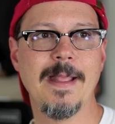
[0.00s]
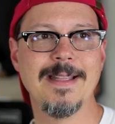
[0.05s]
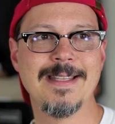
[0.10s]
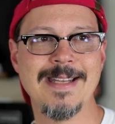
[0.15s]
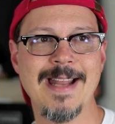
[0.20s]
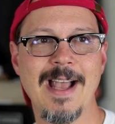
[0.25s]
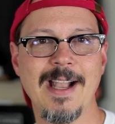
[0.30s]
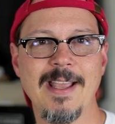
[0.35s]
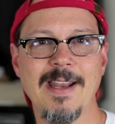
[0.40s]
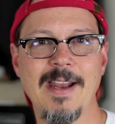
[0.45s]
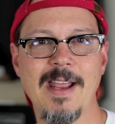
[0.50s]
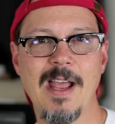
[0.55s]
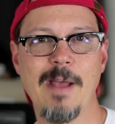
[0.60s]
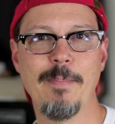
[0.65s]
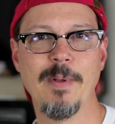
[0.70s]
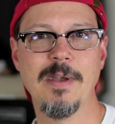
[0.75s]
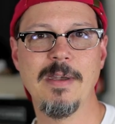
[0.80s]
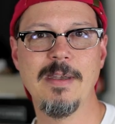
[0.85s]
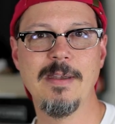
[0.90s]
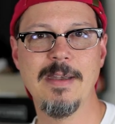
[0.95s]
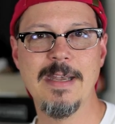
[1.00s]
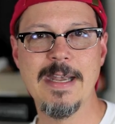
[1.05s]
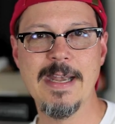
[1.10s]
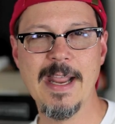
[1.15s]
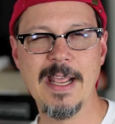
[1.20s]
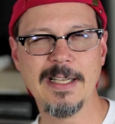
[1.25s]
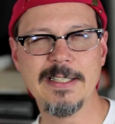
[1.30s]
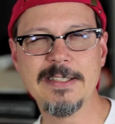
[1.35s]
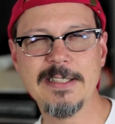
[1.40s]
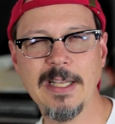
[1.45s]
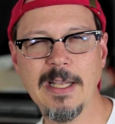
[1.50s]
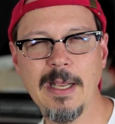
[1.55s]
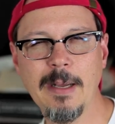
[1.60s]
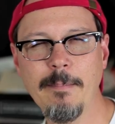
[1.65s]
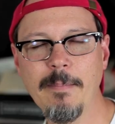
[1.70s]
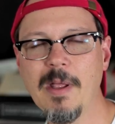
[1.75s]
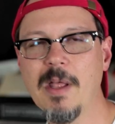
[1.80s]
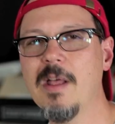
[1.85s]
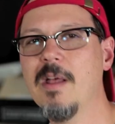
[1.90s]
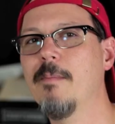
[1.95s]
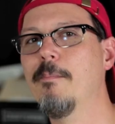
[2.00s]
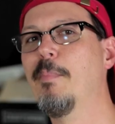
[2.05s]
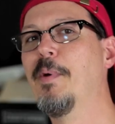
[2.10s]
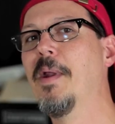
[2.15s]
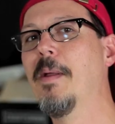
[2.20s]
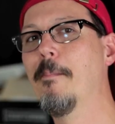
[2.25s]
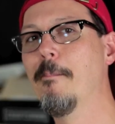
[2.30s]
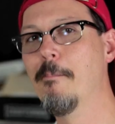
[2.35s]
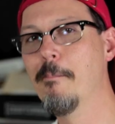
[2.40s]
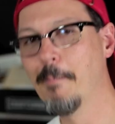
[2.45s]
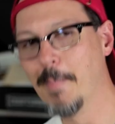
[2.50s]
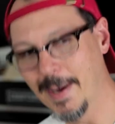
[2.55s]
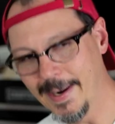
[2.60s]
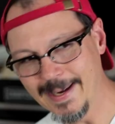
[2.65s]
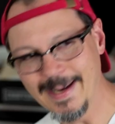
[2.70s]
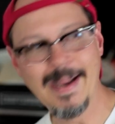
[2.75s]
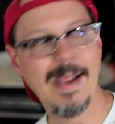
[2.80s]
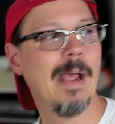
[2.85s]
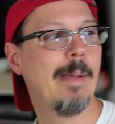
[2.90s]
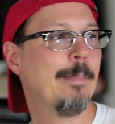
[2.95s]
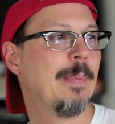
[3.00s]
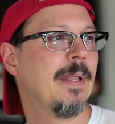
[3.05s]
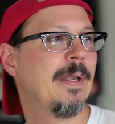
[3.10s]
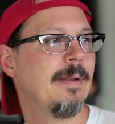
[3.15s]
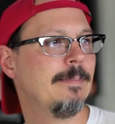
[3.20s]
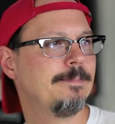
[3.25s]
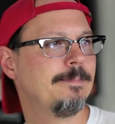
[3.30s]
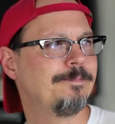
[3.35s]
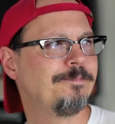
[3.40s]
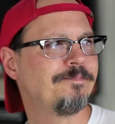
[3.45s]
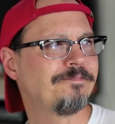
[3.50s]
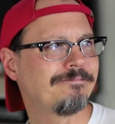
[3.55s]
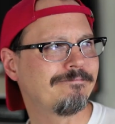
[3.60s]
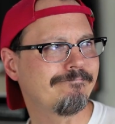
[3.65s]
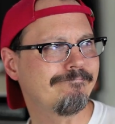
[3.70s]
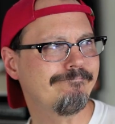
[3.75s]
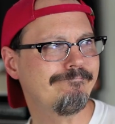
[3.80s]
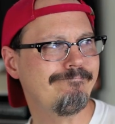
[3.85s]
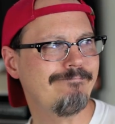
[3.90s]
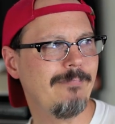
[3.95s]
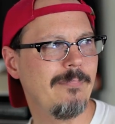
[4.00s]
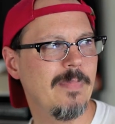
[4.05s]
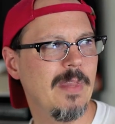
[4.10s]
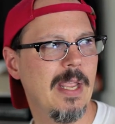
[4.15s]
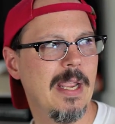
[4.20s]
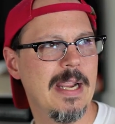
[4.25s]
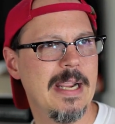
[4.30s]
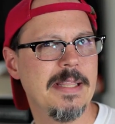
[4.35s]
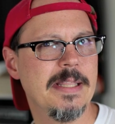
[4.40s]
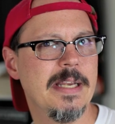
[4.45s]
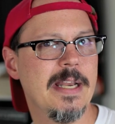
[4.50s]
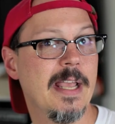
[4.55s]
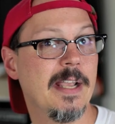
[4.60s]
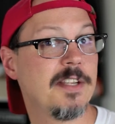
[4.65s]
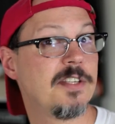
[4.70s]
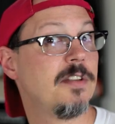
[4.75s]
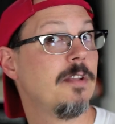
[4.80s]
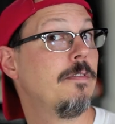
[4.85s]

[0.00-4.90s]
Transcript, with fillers: It's not going to happen next time, but it might happen in the next